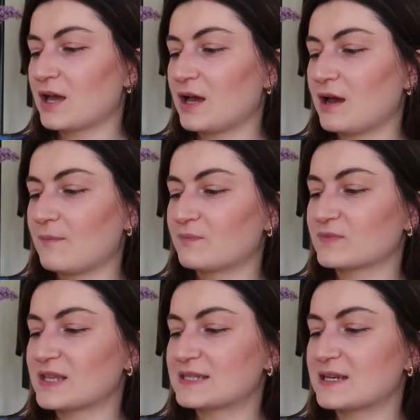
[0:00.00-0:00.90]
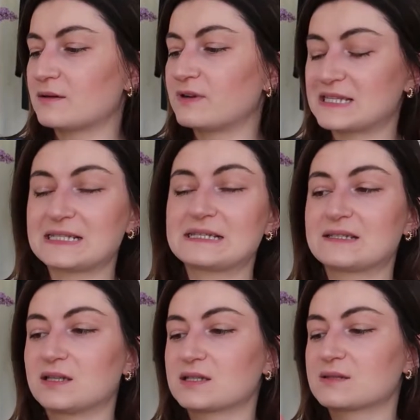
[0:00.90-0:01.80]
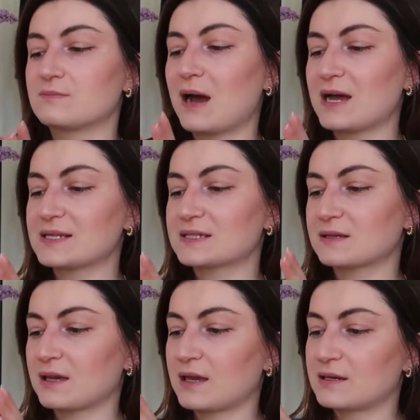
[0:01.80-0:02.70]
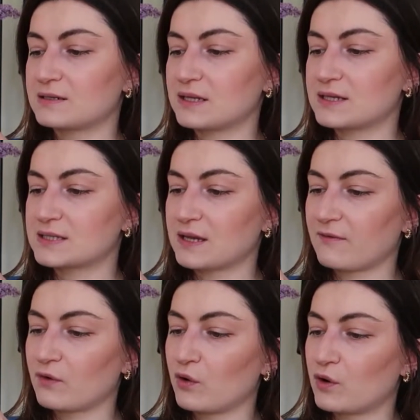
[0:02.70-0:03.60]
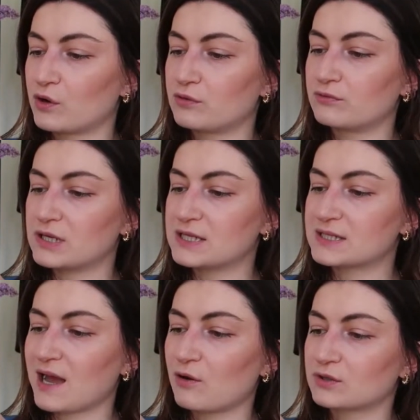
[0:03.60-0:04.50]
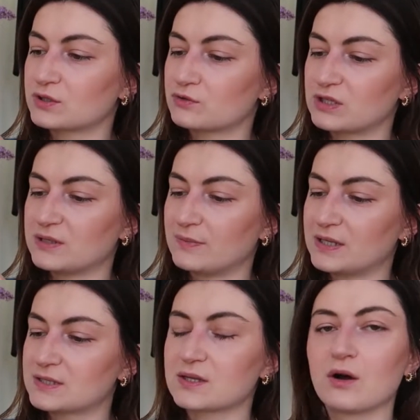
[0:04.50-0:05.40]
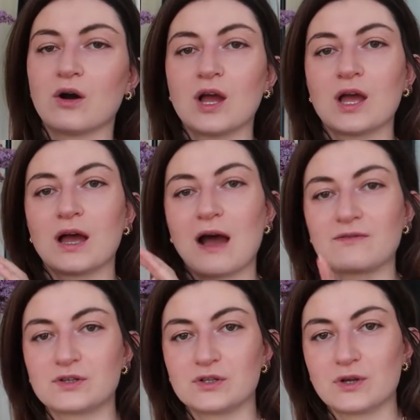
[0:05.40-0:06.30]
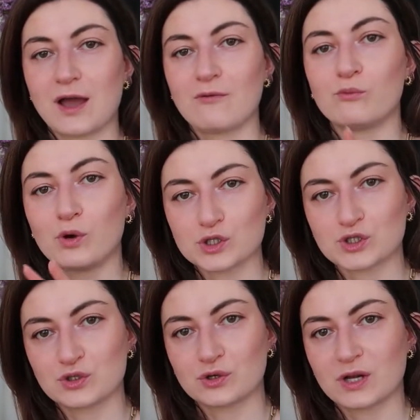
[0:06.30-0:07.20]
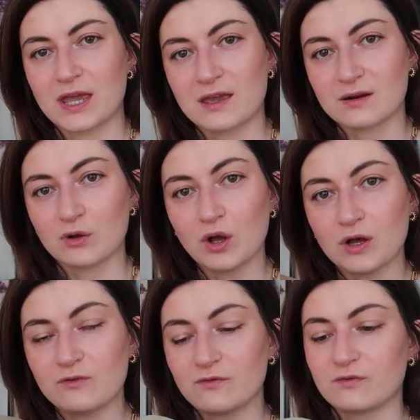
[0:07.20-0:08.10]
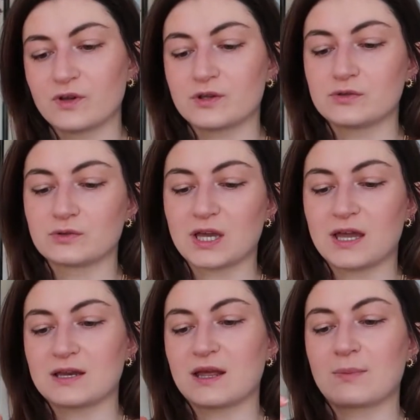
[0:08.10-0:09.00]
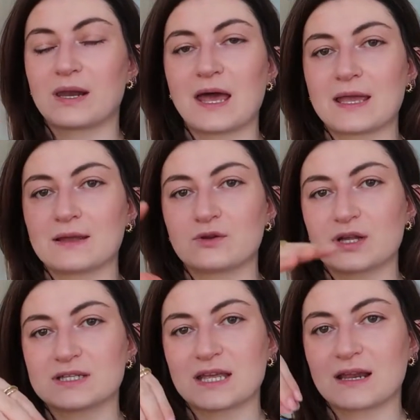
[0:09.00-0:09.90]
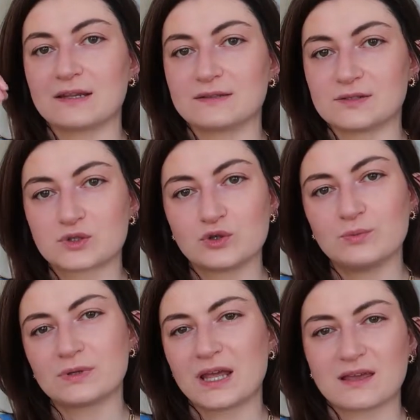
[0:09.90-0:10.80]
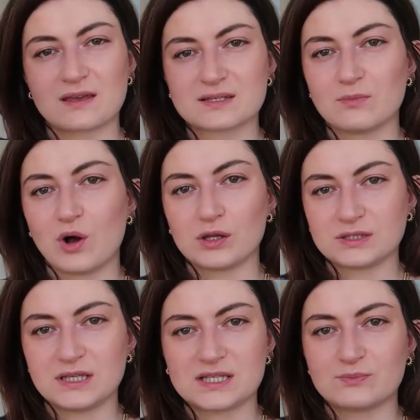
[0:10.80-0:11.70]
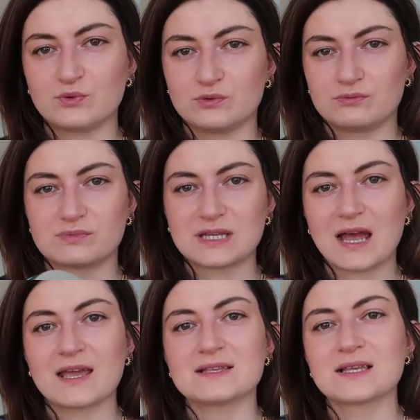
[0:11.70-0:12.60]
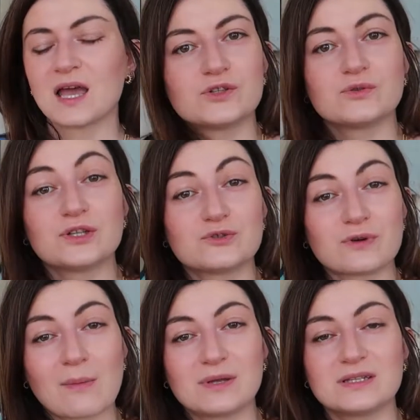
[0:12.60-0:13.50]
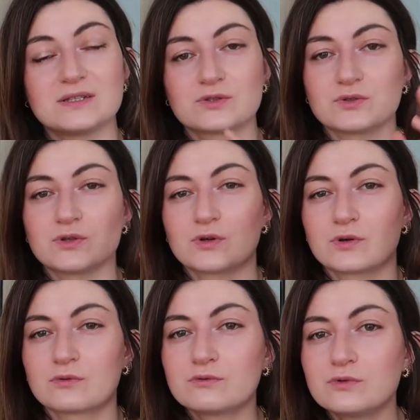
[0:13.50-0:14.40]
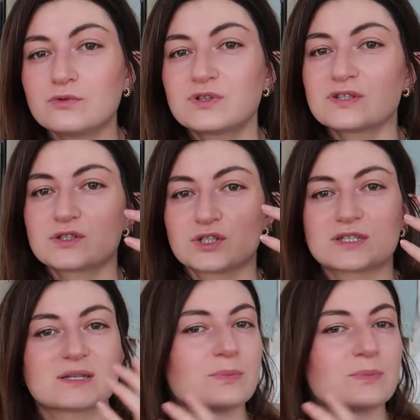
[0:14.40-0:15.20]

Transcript: um, it's a resistance mask and it's for rinse out treatment so after you have washed your hair off uh, you can apply you can take a little scoop like a small teaspoon size you don't need to rub it into your roots just